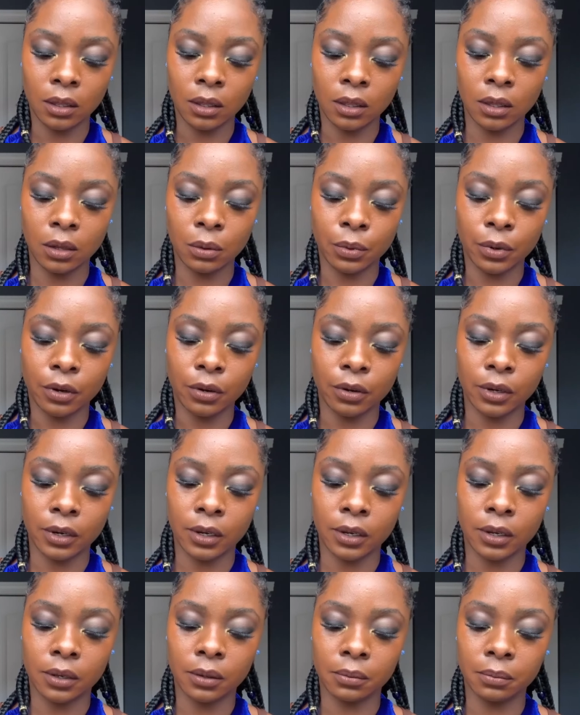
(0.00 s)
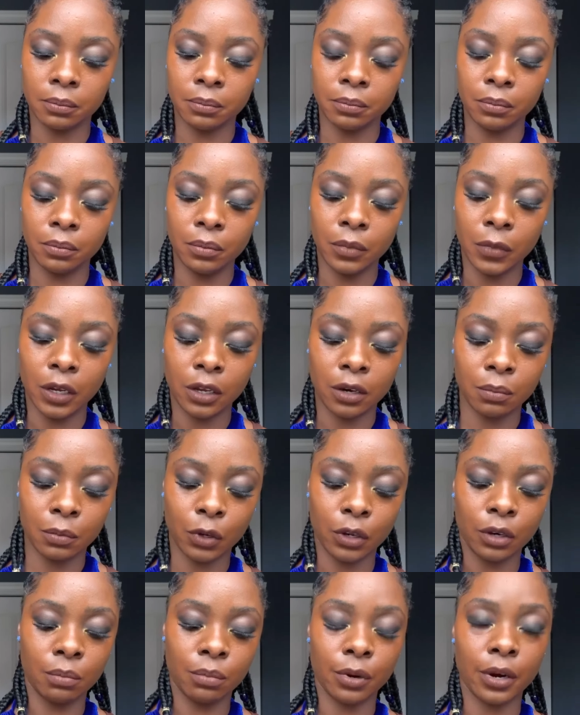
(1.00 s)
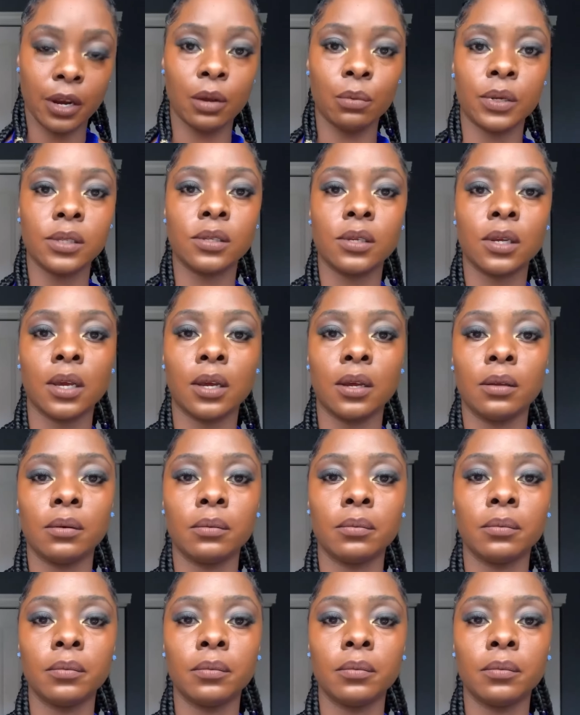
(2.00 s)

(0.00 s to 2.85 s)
And we're going to put them on the braid once again.